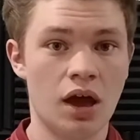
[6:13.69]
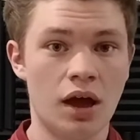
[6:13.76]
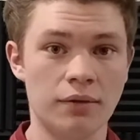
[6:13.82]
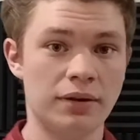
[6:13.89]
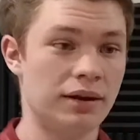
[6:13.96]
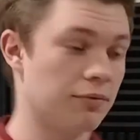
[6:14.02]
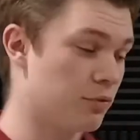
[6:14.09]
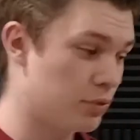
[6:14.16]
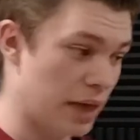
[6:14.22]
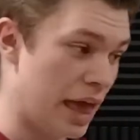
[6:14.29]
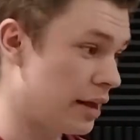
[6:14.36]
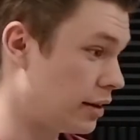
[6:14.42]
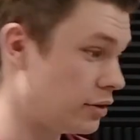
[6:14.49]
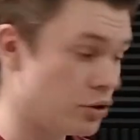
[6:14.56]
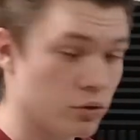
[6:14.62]
And
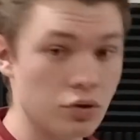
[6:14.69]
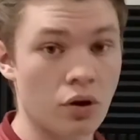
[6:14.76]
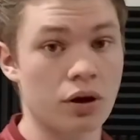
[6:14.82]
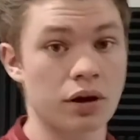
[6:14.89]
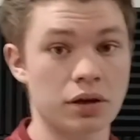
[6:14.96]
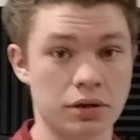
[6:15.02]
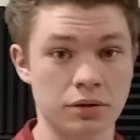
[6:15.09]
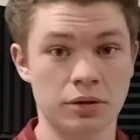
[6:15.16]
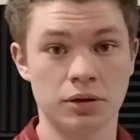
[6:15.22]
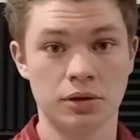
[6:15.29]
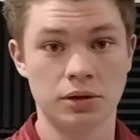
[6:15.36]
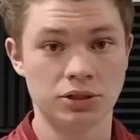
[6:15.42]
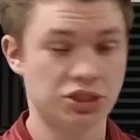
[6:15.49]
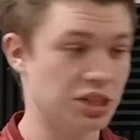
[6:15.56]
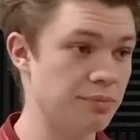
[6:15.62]
in New York,
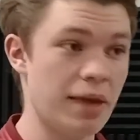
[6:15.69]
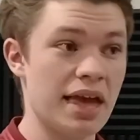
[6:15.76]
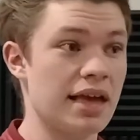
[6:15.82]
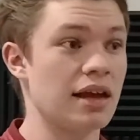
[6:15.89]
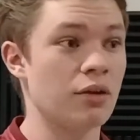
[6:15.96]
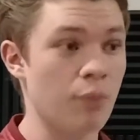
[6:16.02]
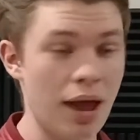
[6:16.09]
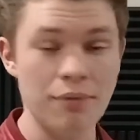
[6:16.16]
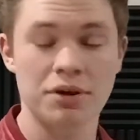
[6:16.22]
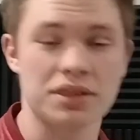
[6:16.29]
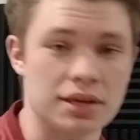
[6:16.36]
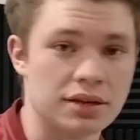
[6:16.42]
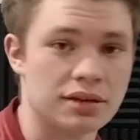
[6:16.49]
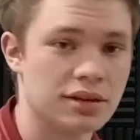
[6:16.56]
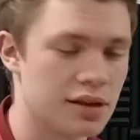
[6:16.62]
she may get away with
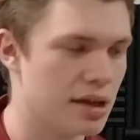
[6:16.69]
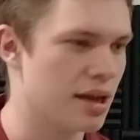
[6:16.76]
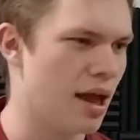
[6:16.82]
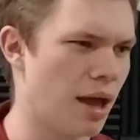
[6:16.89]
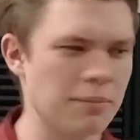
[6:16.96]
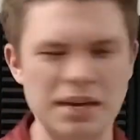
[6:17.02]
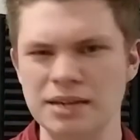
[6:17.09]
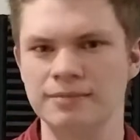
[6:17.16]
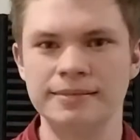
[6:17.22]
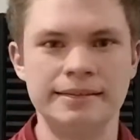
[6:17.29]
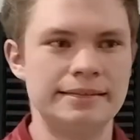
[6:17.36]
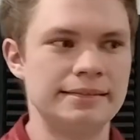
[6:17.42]
it. I mean,